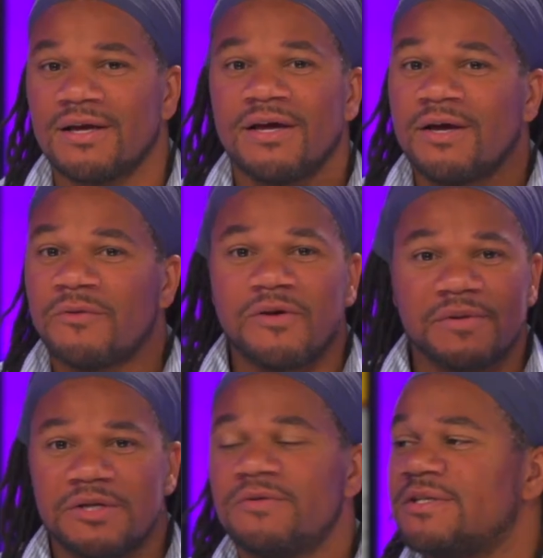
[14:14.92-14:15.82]
Mm-hmm. We've
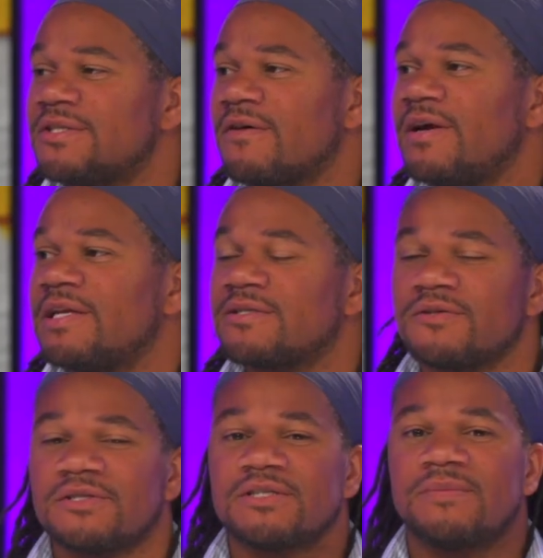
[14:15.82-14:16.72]
been doing this already, so
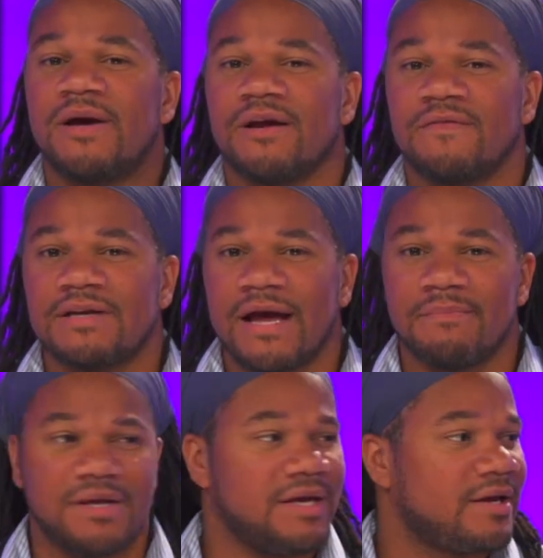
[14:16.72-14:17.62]
it's just a matter of it not
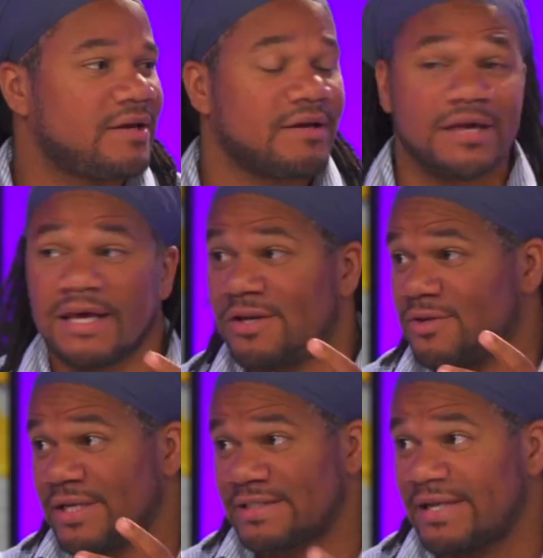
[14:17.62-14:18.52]
being, again, you
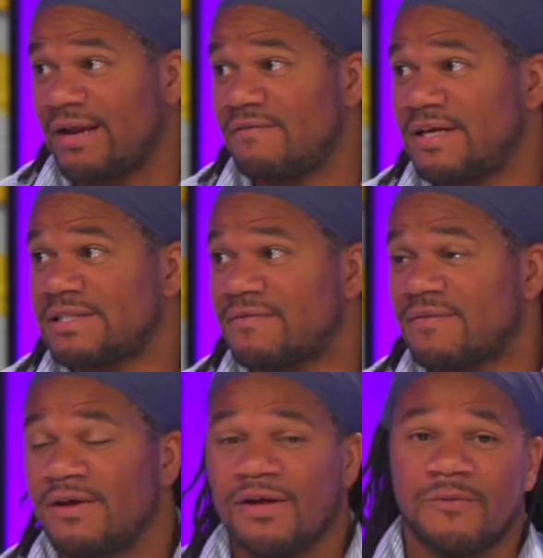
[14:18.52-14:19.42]
said it's non-invasive.
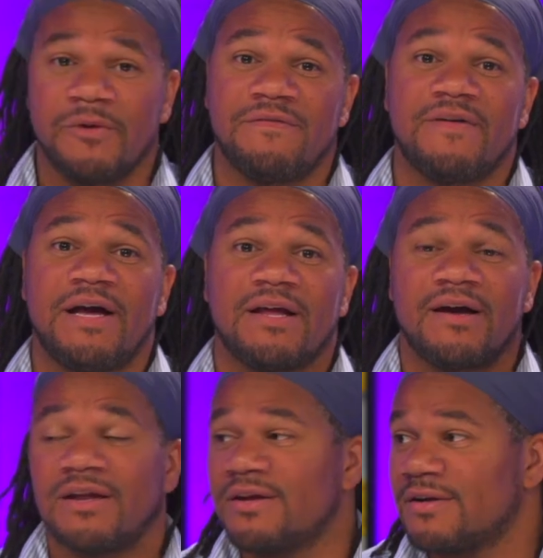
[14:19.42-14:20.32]
We're finding
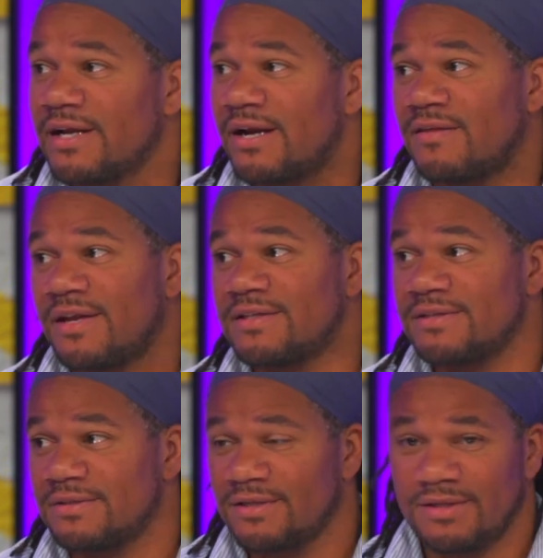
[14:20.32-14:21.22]
out a year later that
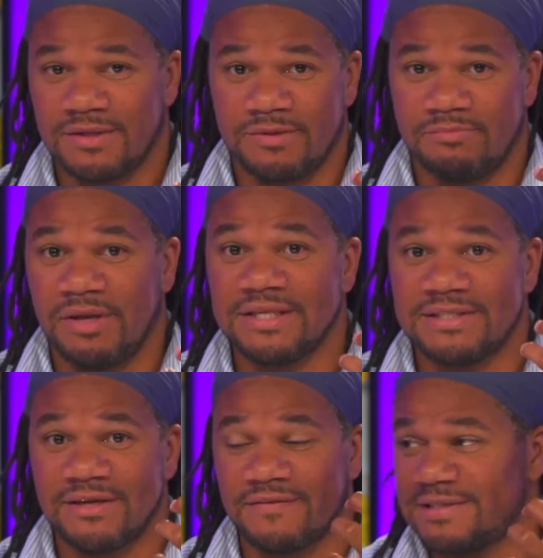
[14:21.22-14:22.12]
it's
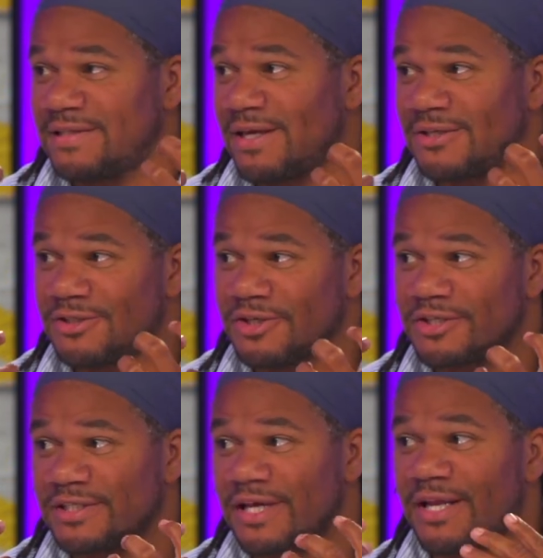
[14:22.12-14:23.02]
pieces of it sink into your
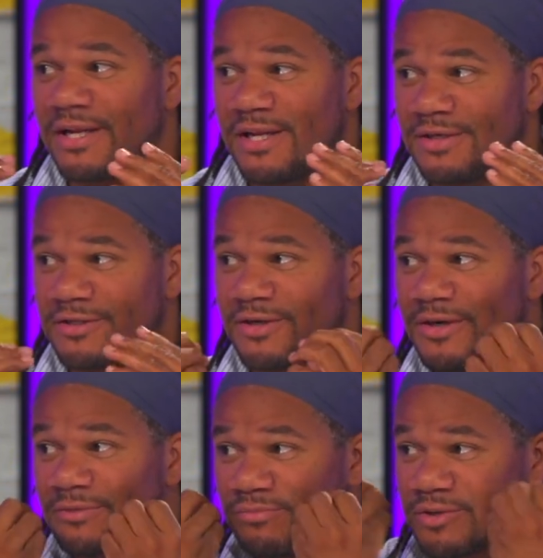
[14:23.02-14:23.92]
skin and then
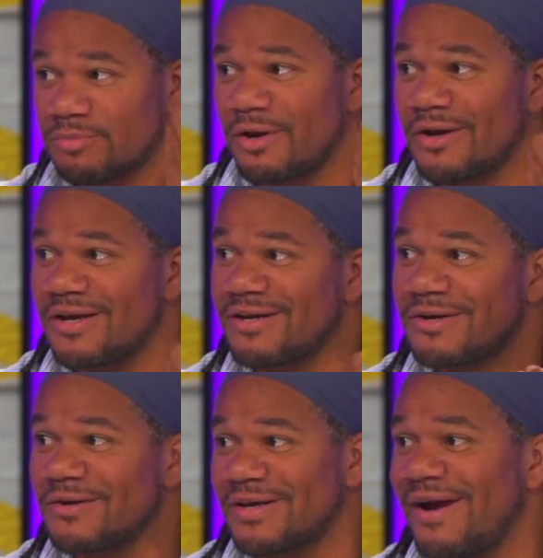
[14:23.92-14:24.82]
start sprouting, you
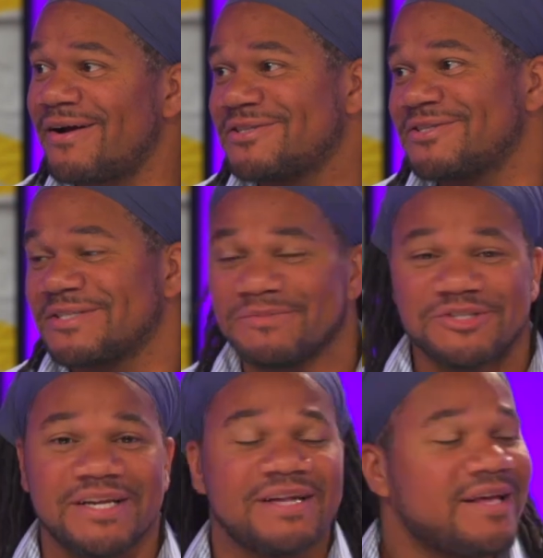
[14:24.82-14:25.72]
know, carrots or some
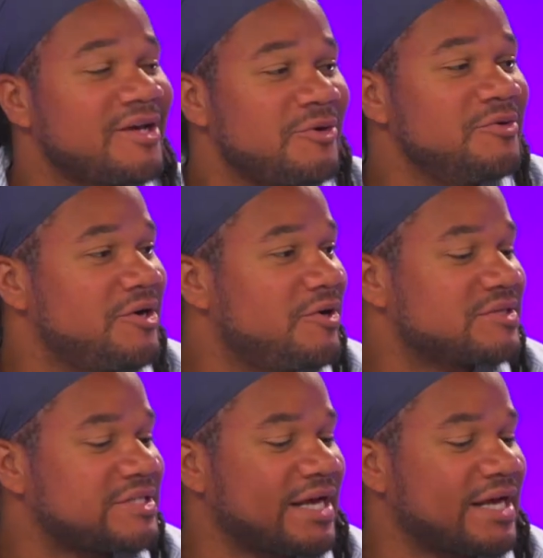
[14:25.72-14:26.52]
shit. Who knows?